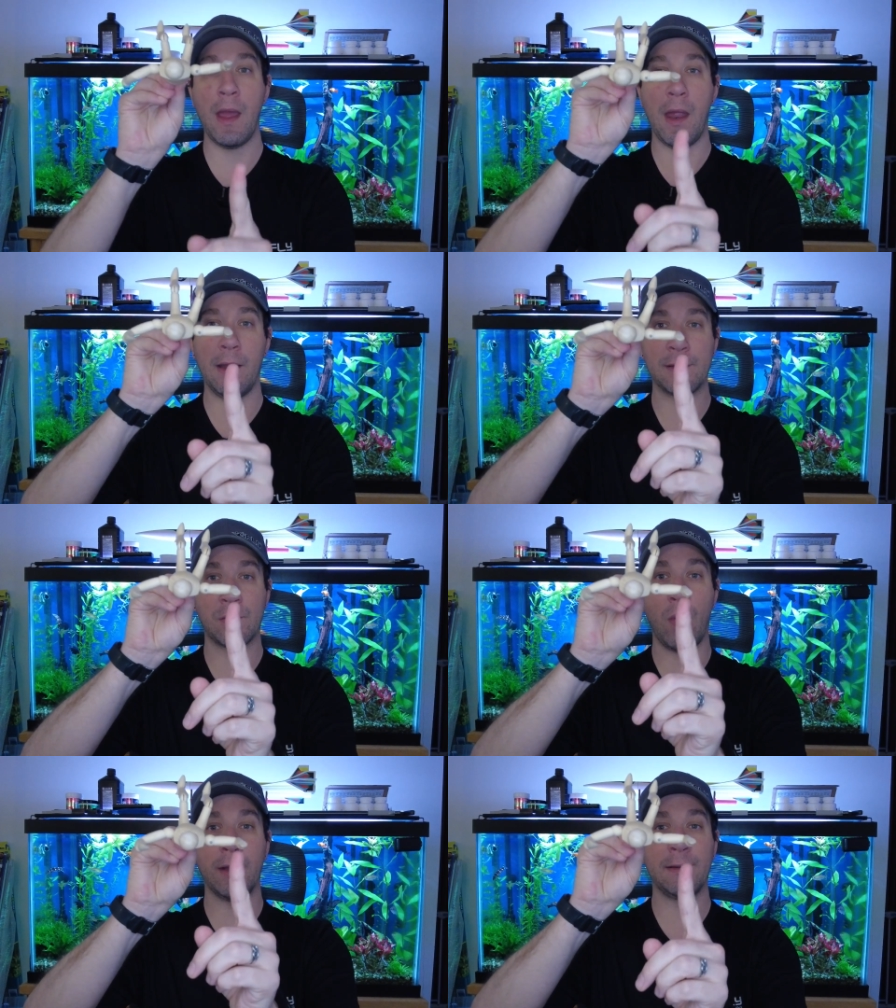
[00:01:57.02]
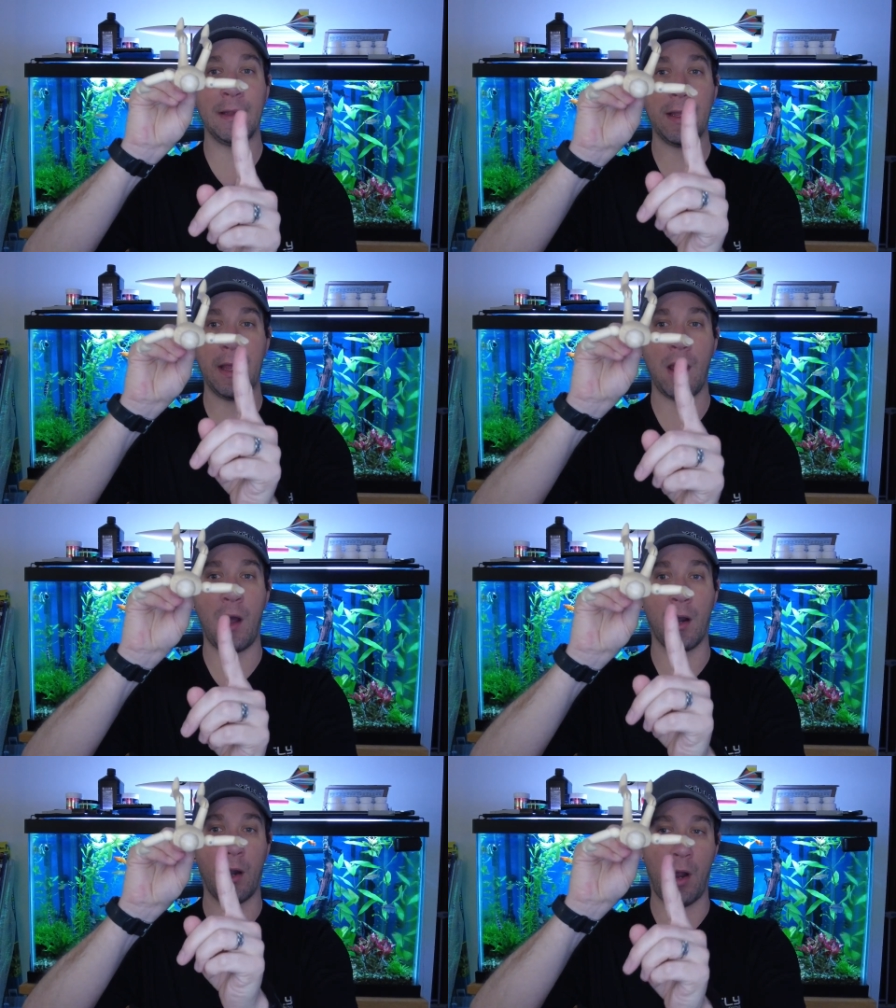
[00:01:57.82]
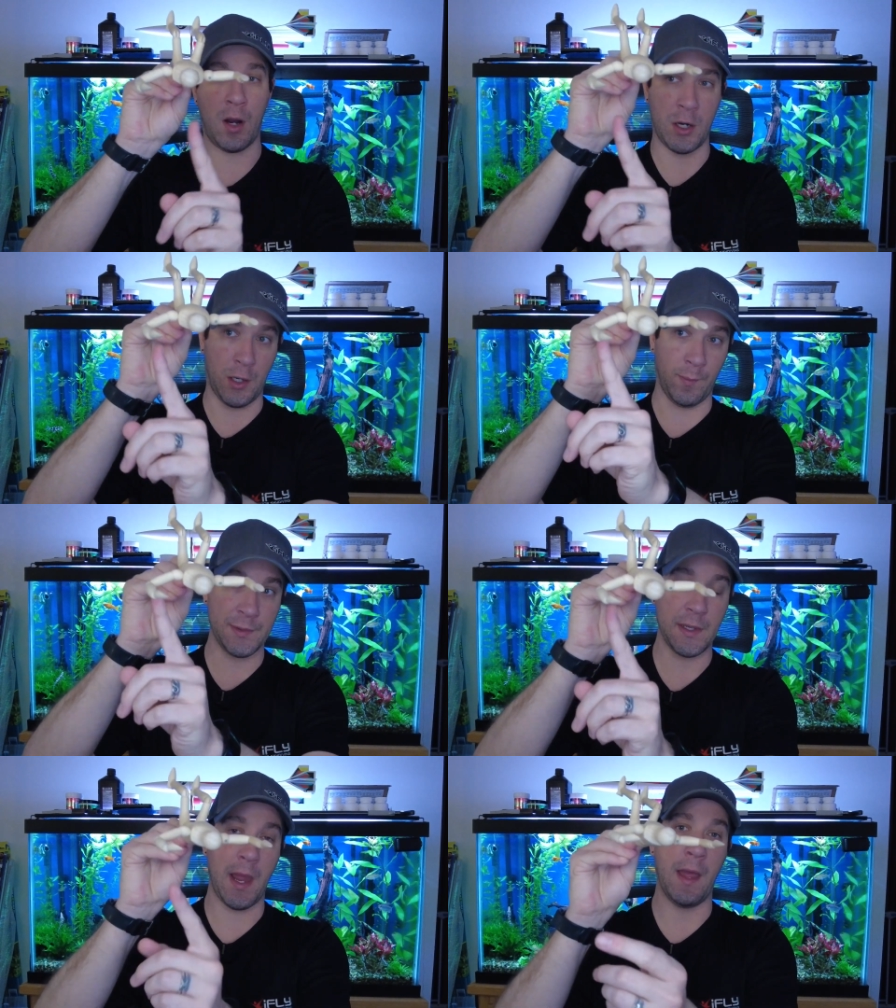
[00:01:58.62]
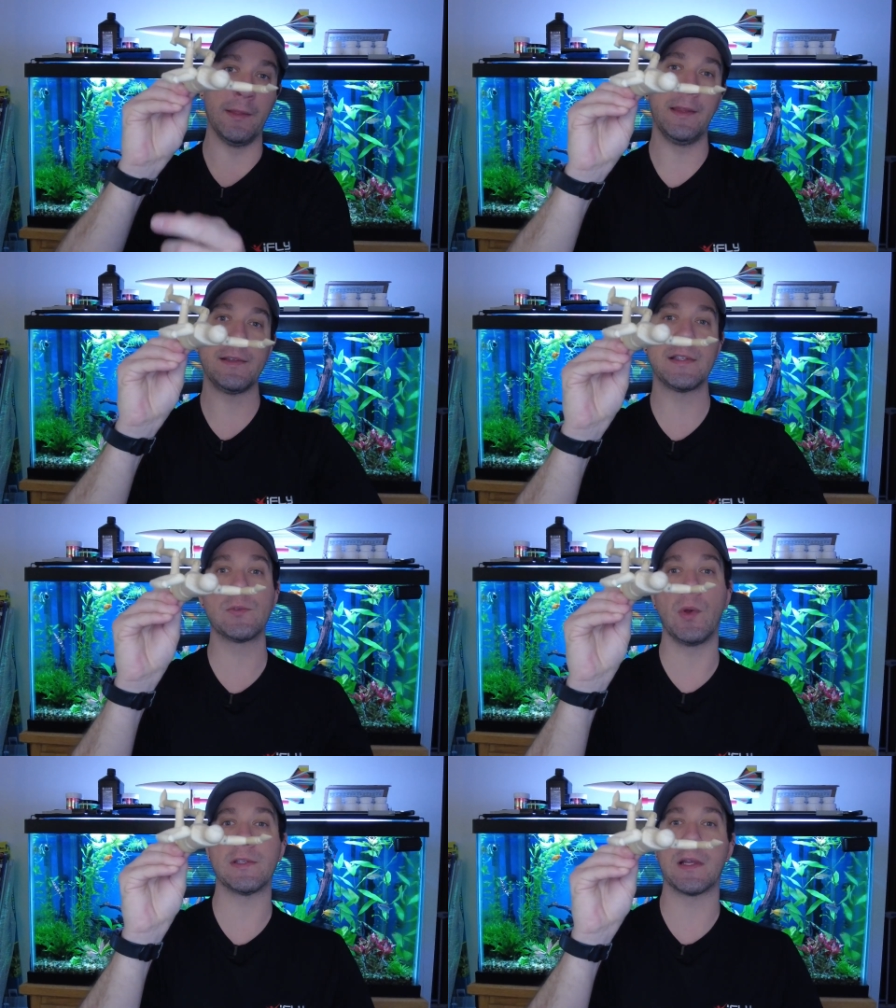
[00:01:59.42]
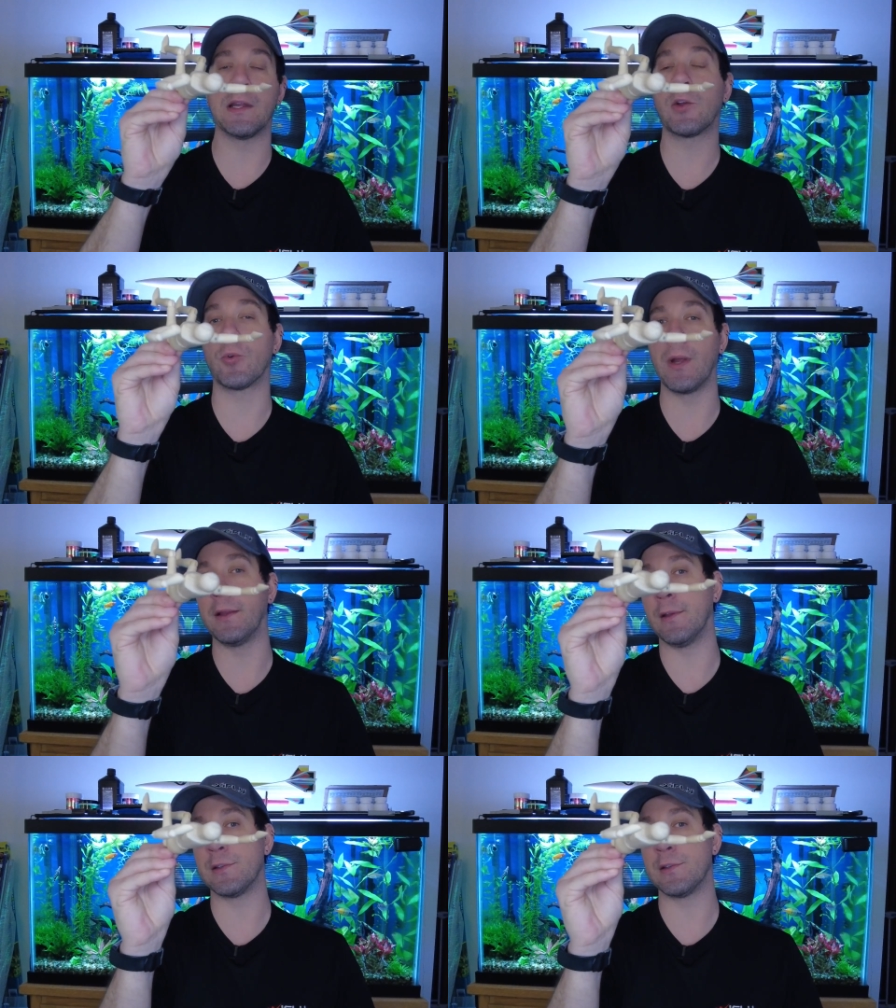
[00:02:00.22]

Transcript: and it's going to hit our arms. And this is what's going to create the